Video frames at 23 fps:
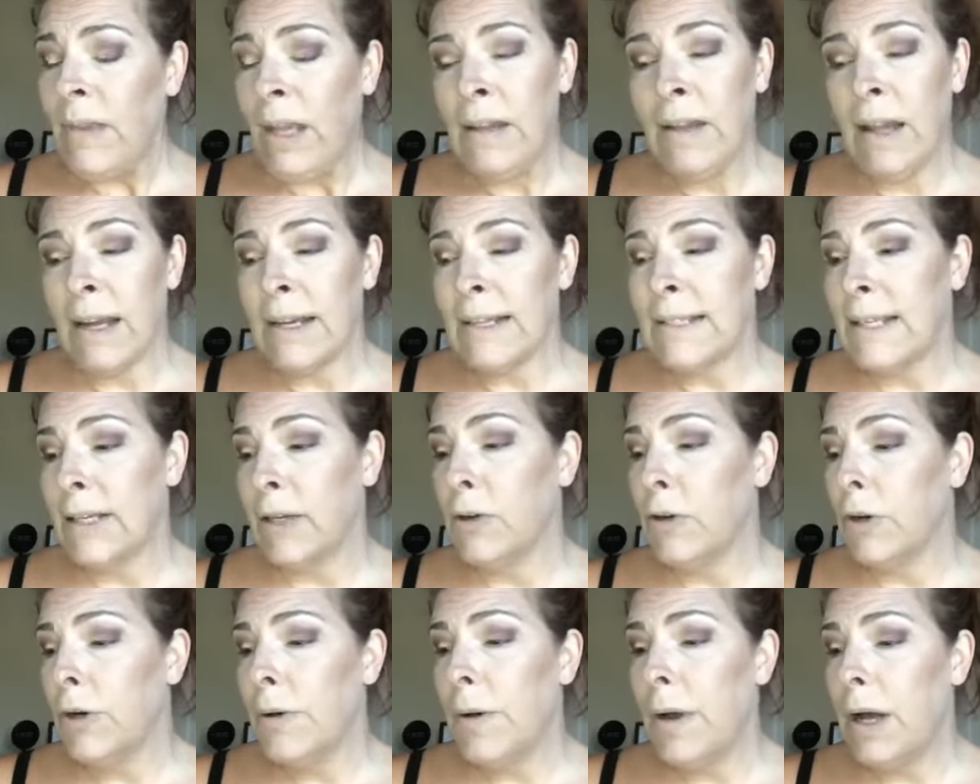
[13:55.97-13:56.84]
Like I said,
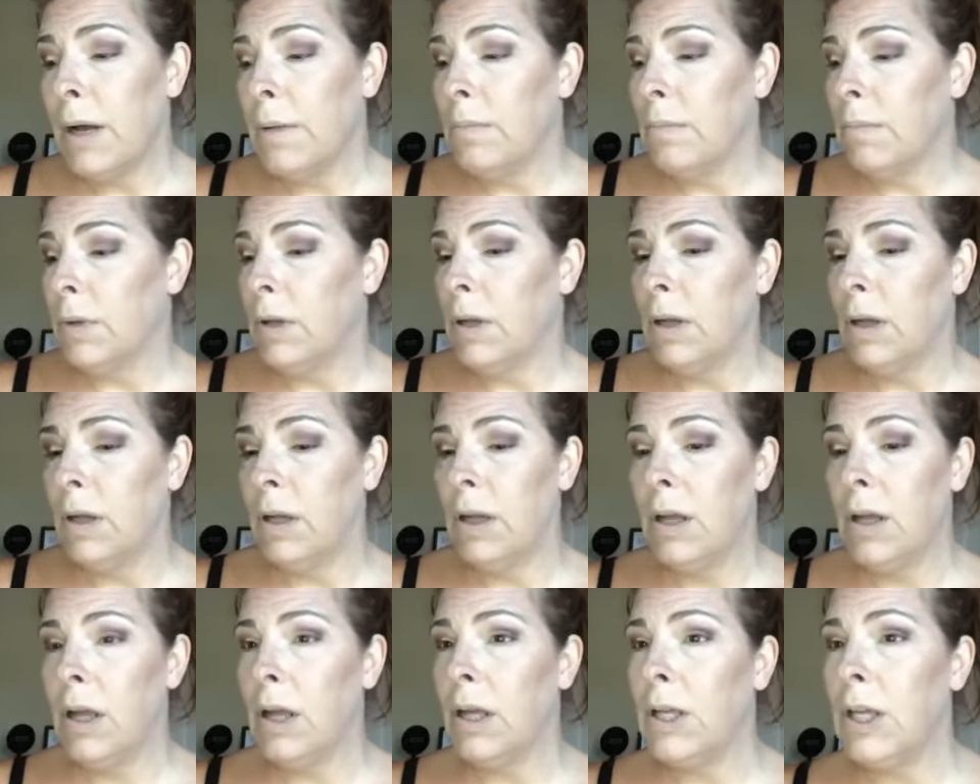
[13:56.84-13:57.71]
grew up
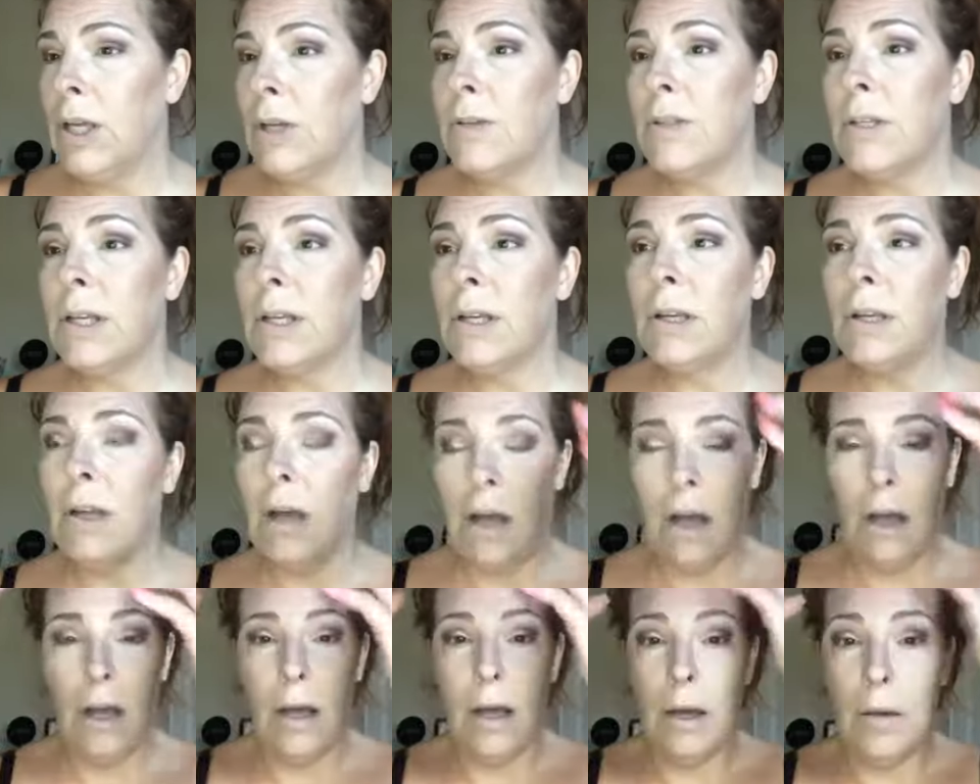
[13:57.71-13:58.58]
using
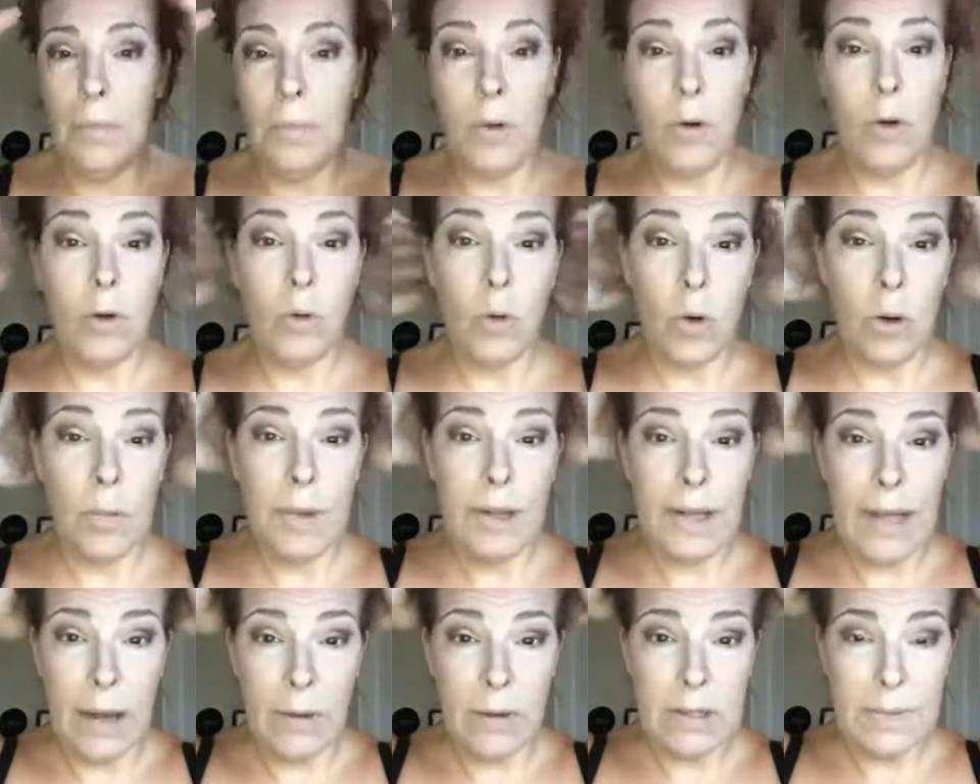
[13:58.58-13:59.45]
Merle
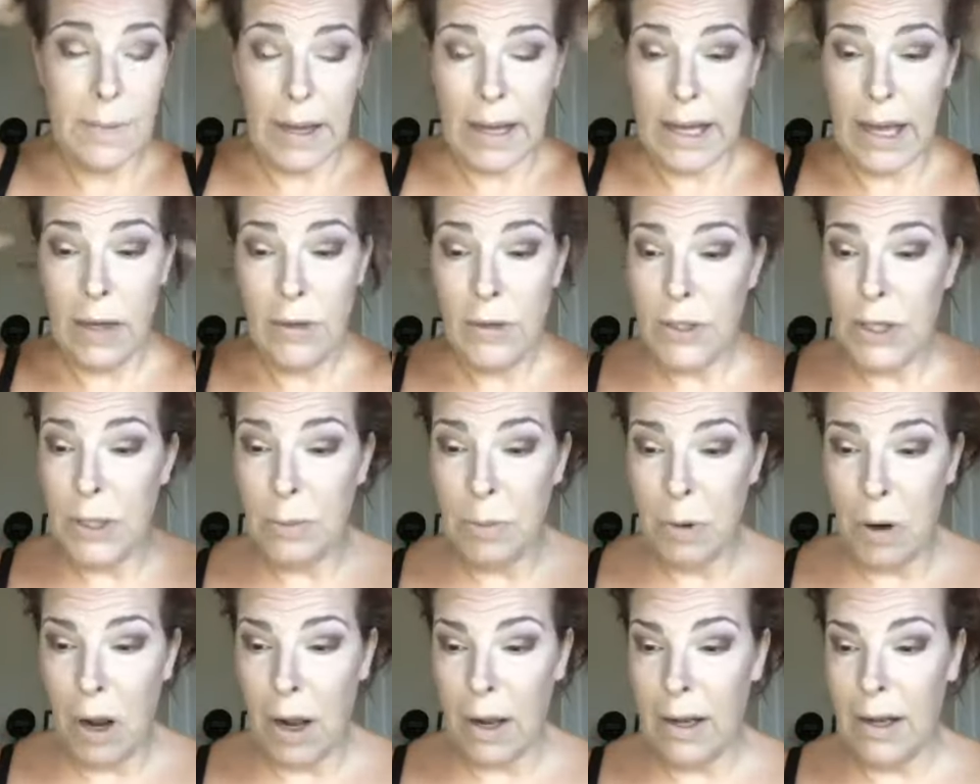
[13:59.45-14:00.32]
Norman. That was my go-to
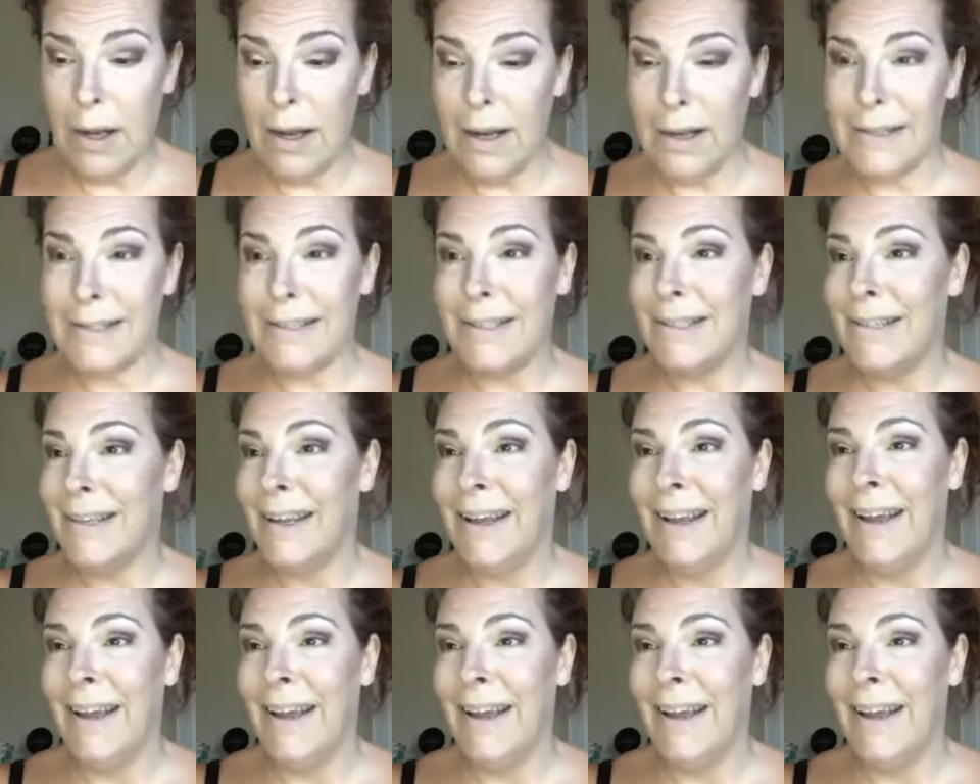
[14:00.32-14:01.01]
product.